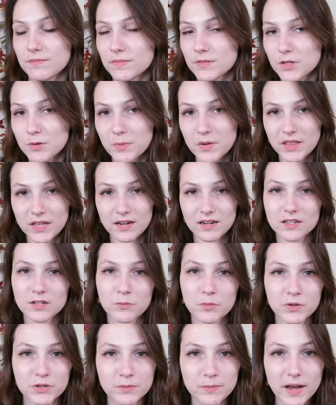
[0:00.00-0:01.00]
To put that into
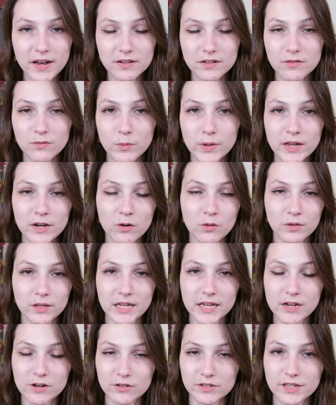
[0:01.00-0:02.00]
perspective, we can
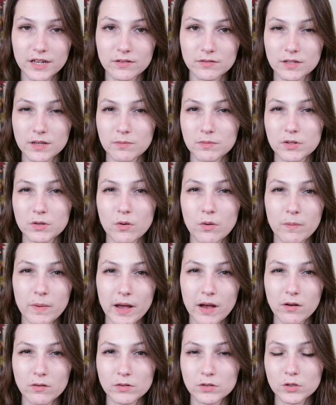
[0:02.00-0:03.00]
only hear sounds up to
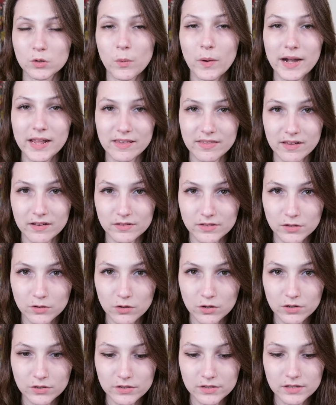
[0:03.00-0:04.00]
about 20,000
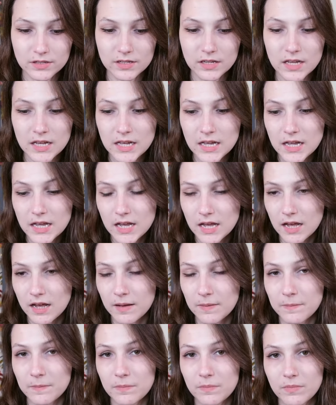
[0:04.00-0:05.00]
hertz.
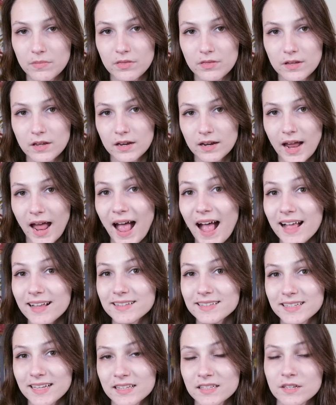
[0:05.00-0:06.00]
A
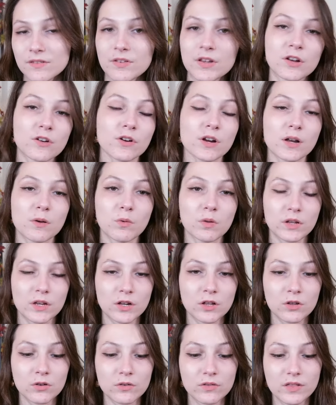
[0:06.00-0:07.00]
cat's sense of hearing will
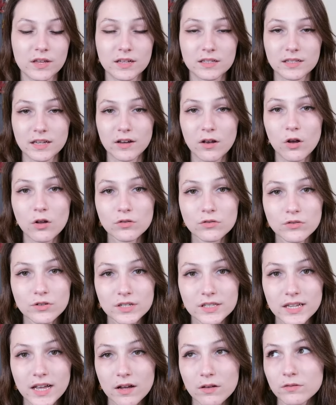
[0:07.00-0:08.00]
include things like
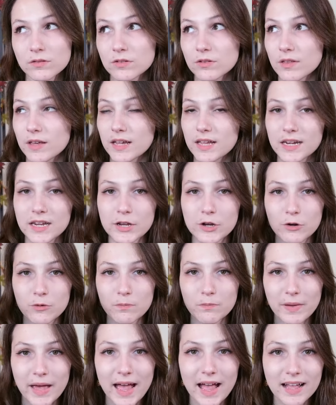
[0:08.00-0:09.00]
ultrasounds, so they can hear
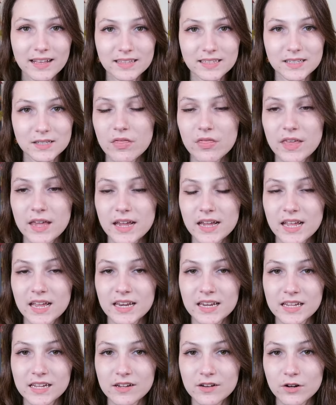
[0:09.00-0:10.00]
bats. They
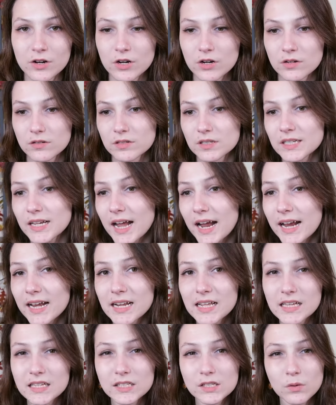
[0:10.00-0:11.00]
can hear
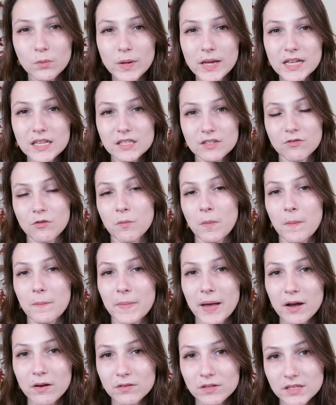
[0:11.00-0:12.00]
tiny squeaks from a
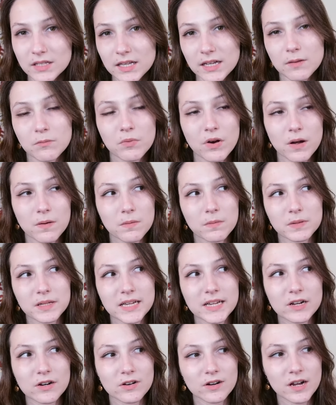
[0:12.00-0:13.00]
mouse. They can probably
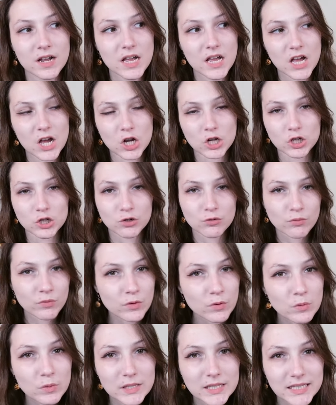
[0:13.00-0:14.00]
hear a
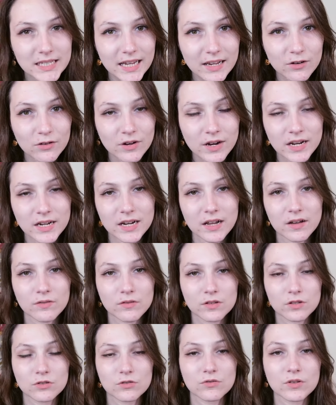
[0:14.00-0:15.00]
shrew skittering down
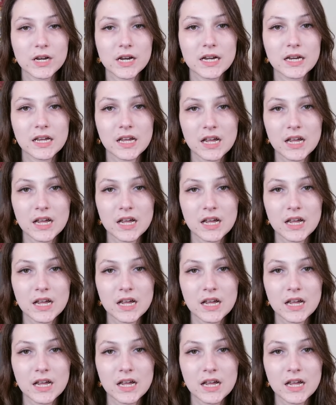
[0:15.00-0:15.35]
the street.